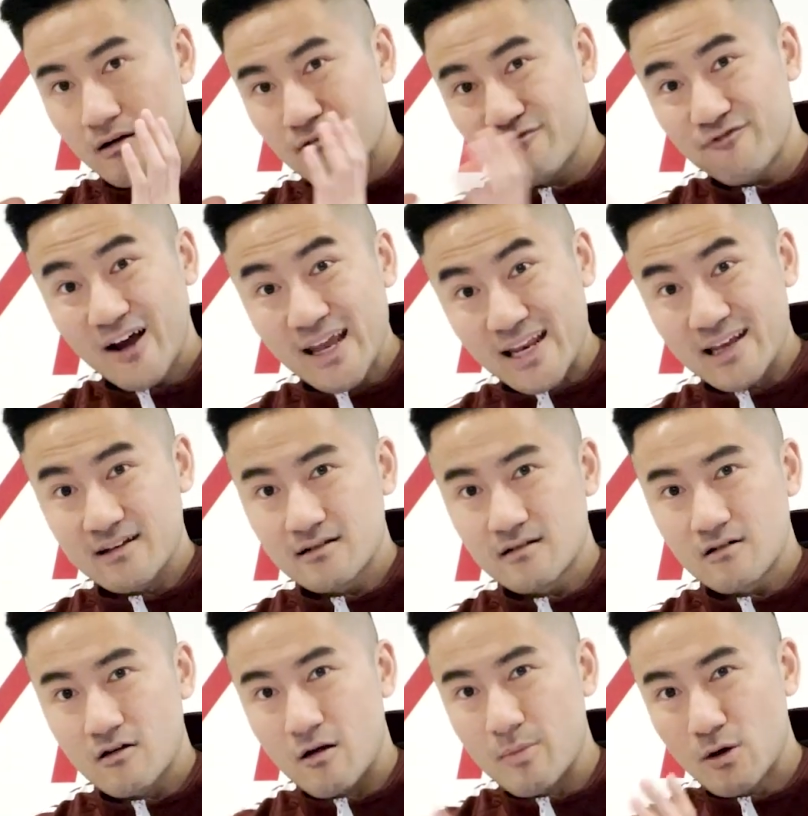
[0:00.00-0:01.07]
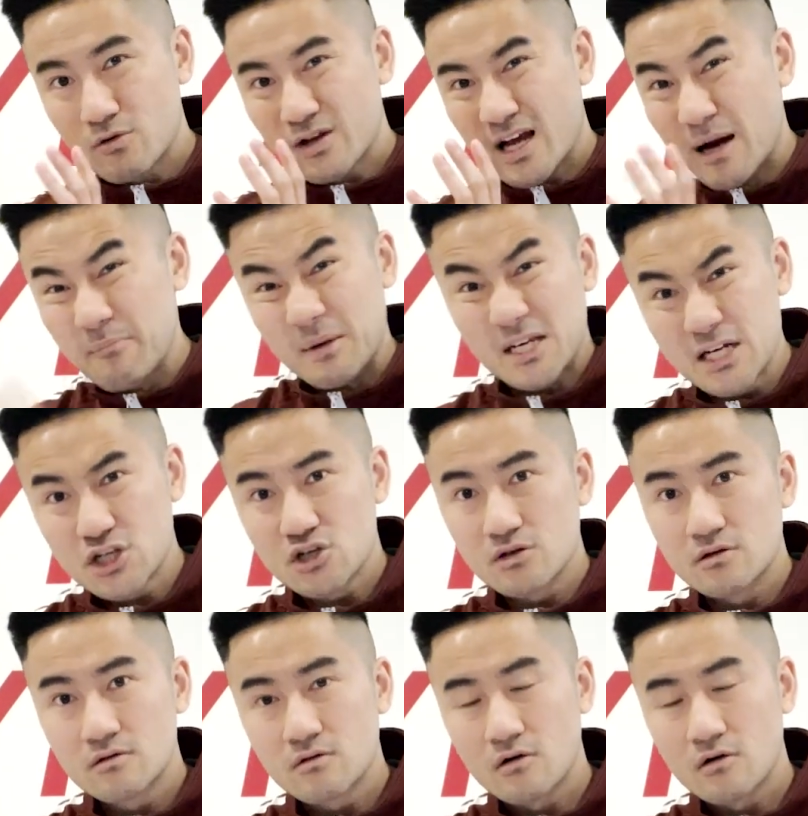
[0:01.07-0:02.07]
fighting, or about competition,